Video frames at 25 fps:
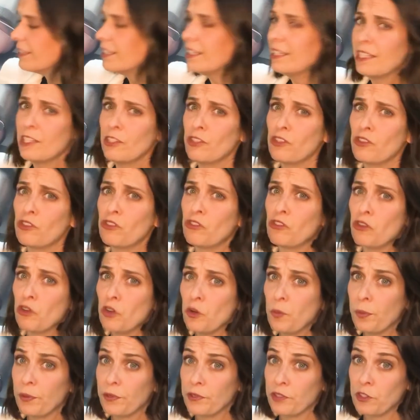it is
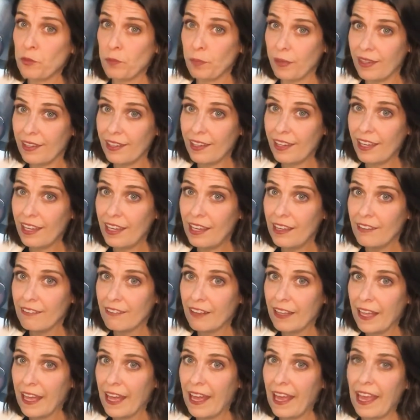super speedy,
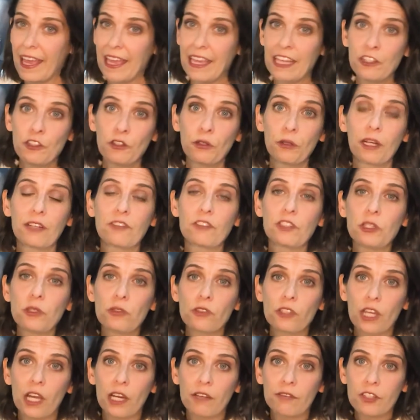and you don't have to use
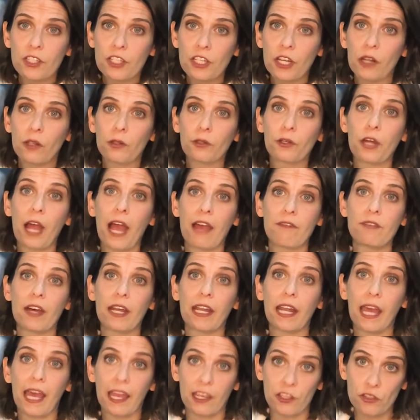cover gel or have that
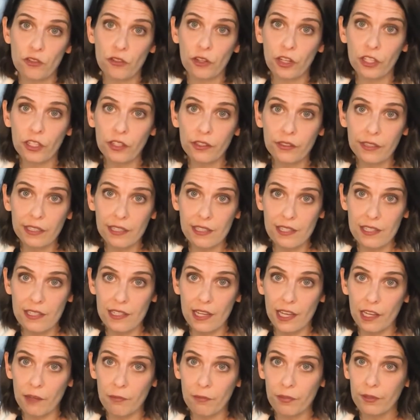extra curing
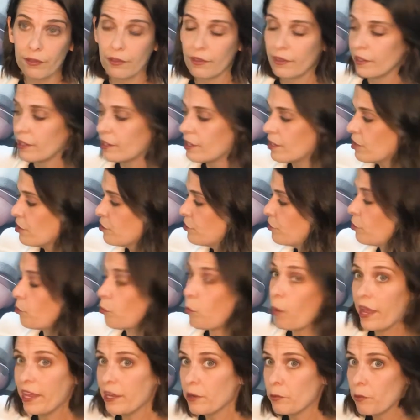step. So the
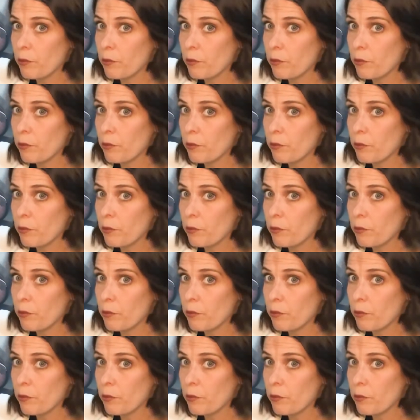way it